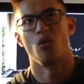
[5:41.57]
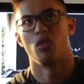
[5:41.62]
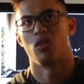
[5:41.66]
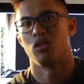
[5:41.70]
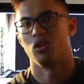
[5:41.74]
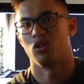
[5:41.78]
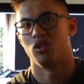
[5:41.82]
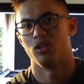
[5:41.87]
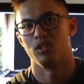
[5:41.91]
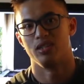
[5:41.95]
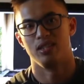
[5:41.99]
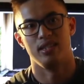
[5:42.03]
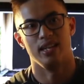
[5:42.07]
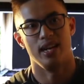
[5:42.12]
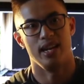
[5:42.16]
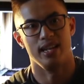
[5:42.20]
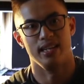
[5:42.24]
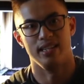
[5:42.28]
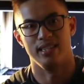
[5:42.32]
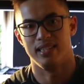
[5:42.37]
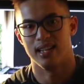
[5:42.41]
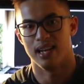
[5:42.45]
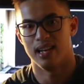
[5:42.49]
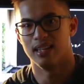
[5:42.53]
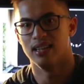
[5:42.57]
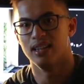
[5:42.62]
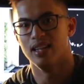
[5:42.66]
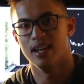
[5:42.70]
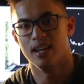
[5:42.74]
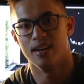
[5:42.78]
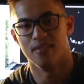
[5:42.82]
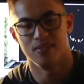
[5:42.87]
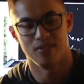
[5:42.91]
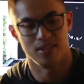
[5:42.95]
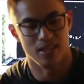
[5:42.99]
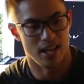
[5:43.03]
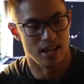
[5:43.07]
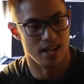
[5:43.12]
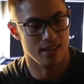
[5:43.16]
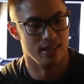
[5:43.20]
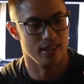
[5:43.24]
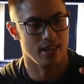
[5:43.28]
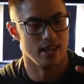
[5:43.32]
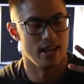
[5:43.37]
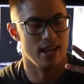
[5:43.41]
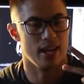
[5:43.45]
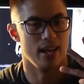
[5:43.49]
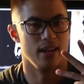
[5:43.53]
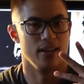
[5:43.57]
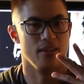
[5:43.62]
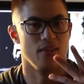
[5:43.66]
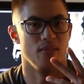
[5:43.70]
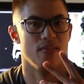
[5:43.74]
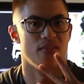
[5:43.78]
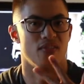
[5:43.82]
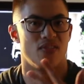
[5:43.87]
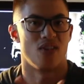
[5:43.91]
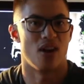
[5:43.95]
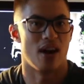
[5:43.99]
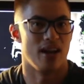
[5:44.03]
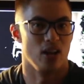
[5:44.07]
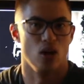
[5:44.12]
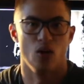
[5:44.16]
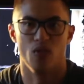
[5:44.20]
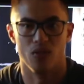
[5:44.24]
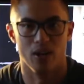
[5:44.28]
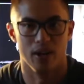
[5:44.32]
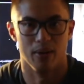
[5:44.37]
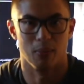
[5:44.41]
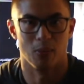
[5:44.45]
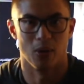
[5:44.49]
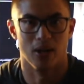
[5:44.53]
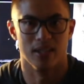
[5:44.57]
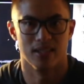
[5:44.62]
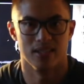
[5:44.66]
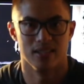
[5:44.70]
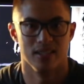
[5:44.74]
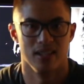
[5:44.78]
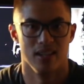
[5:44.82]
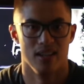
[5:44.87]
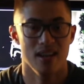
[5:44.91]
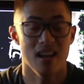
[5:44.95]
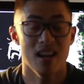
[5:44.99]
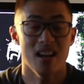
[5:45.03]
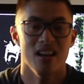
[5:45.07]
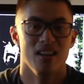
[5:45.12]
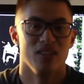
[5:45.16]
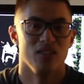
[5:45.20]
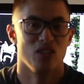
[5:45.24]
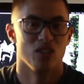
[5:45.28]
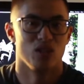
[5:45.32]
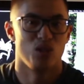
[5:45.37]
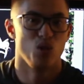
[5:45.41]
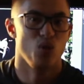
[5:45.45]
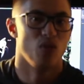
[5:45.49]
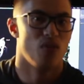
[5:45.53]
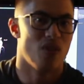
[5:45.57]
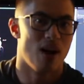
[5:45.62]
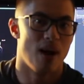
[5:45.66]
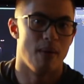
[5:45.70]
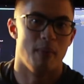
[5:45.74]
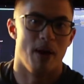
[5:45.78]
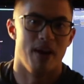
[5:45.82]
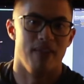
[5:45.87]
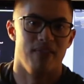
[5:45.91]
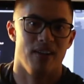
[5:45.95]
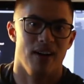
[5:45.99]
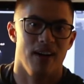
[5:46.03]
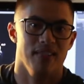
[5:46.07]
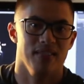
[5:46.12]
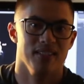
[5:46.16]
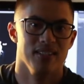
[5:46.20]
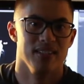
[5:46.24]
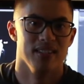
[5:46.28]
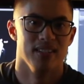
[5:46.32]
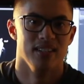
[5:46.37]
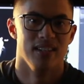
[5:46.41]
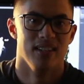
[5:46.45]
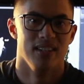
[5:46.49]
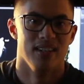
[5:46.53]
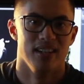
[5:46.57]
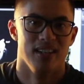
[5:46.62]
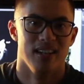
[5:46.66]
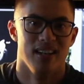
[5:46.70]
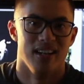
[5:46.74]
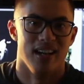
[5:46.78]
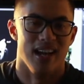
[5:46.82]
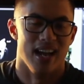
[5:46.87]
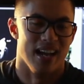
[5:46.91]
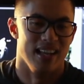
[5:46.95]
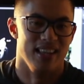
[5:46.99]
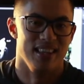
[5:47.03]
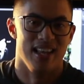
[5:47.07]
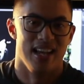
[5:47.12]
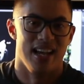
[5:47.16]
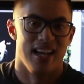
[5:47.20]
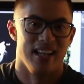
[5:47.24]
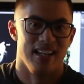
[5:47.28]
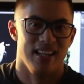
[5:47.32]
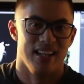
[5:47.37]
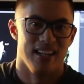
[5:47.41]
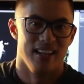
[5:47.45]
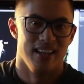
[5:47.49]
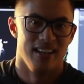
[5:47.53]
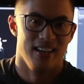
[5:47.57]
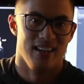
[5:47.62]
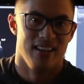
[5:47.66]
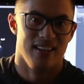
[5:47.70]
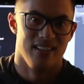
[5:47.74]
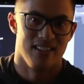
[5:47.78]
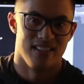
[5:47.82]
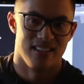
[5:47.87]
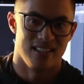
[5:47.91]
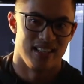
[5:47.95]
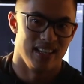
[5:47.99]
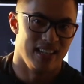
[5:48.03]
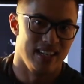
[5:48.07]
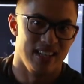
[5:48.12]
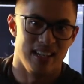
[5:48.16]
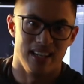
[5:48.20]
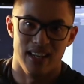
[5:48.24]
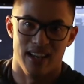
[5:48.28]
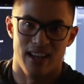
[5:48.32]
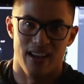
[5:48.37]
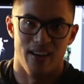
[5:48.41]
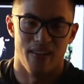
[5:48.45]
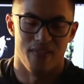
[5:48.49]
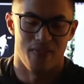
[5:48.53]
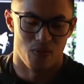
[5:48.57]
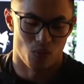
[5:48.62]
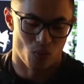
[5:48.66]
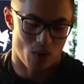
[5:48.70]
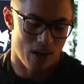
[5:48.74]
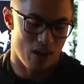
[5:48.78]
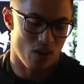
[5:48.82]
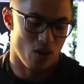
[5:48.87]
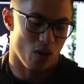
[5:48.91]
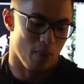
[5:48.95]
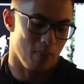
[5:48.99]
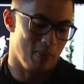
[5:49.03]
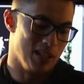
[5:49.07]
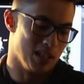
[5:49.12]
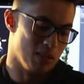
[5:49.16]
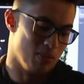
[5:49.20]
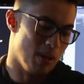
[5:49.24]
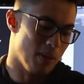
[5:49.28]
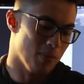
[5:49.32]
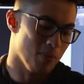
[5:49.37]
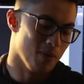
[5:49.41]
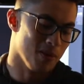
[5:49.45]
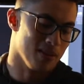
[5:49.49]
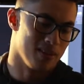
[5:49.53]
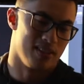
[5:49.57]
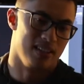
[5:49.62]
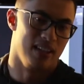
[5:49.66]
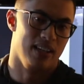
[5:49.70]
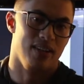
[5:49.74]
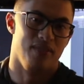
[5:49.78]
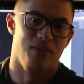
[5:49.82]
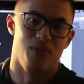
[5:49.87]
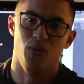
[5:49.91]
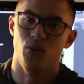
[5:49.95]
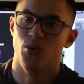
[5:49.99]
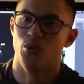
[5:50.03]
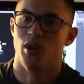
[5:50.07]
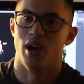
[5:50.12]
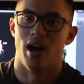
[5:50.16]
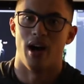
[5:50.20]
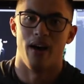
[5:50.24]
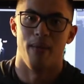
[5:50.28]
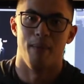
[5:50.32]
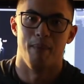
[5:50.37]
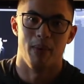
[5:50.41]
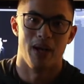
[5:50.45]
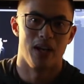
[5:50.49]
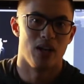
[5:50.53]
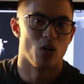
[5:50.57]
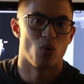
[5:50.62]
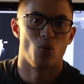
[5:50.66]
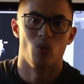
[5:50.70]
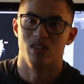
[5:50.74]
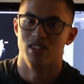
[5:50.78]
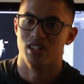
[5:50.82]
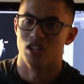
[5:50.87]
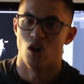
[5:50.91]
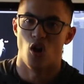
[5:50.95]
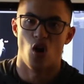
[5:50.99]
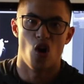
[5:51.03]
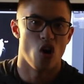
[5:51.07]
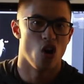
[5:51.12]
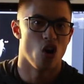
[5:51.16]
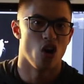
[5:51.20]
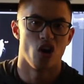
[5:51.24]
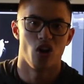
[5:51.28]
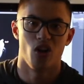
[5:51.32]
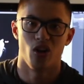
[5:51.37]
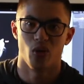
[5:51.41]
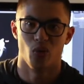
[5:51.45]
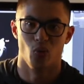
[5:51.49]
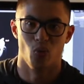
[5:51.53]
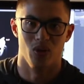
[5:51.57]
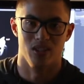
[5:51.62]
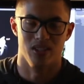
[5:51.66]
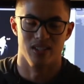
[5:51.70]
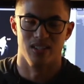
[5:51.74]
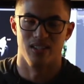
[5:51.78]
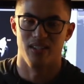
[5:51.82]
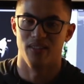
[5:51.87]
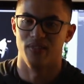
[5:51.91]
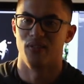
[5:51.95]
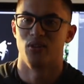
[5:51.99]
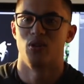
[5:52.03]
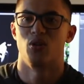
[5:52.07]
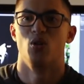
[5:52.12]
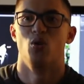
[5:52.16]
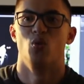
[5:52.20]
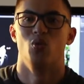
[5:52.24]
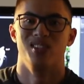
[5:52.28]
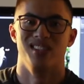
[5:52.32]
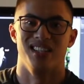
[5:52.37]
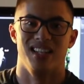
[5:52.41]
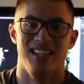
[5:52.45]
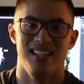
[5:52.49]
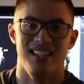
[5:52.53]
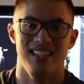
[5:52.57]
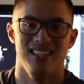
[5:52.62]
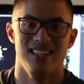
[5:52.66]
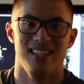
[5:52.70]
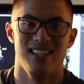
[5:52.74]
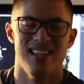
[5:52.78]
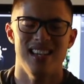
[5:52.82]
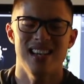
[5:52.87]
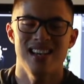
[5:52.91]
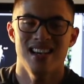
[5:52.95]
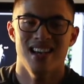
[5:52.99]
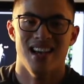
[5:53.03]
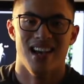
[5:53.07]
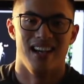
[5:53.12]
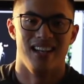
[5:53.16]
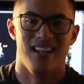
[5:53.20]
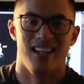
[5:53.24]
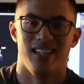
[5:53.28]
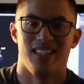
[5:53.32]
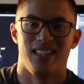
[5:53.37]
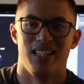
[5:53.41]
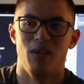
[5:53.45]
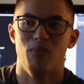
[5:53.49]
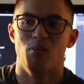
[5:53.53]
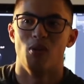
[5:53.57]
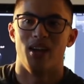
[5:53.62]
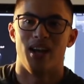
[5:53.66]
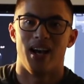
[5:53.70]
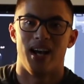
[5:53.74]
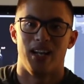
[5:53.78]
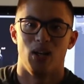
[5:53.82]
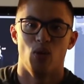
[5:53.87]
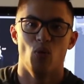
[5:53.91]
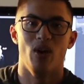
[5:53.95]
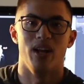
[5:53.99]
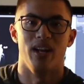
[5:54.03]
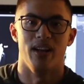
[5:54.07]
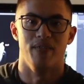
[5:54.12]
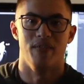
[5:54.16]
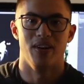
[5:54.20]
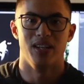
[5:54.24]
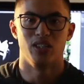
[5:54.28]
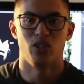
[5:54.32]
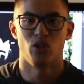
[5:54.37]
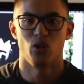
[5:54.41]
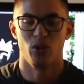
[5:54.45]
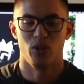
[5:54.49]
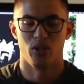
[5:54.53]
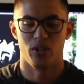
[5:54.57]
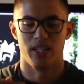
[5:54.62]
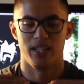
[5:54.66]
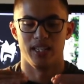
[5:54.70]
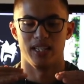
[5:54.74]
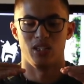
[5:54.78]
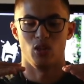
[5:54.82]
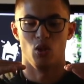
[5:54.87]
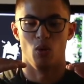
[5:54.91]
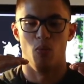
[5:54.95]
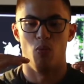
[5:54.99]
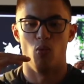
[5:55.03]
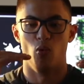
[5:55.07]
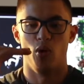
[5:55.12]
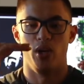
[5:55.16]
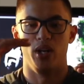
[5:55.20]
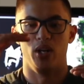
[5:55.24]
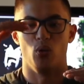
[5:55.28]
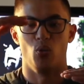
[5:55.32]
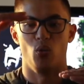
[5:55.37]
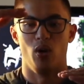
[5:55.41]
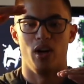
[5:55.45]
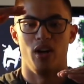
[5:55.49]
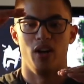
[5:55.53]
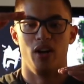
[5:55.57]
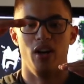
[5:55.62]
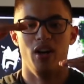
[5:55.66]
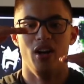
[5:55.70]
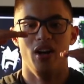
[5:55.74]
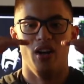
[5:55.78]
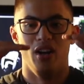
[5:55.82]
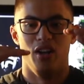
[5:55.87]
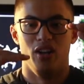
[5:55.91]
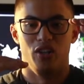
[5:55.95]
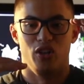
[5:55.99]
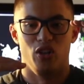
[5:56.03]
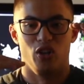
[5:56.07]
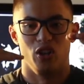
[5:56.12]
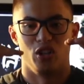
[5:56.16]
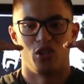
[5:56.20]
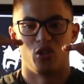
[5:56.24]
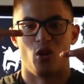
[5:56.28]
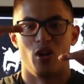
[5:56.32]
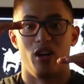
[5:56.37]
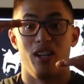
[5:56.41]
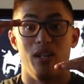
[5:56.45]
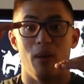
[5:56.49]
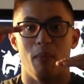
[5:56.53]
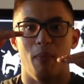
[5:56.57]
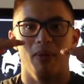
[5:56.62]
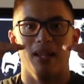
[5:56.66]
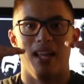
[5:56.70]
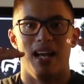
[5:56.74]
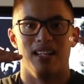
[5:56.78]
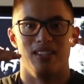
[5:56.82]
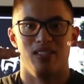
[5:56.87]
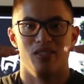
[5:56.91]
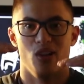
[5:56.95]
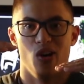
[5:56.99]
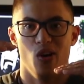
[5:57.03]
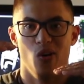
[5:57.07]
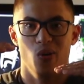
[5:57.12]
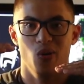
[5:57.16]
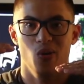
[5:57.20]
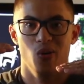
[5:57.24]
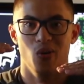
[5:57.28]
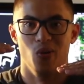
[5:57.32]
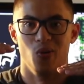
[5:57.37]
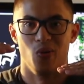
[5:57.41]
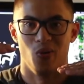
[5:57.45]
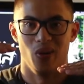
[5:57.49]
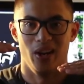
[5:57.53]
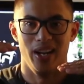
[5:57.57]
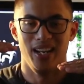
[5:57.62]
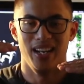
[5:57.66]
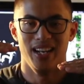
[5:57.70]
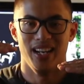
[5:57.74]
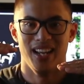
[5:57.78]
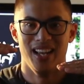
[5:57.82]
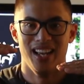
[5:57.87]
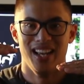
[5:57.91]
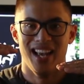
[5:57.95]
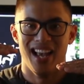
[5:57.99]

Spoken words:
Thursday deadlift, and then Friday overhead press. Just do 5x5s. And then see if, write it on a piece of paper to see if you got better. Was it hard? Was it difficult? Was it easy? And then just keep on adding weight. Eventually you're gonna get to a point where you're starting to plateau, right?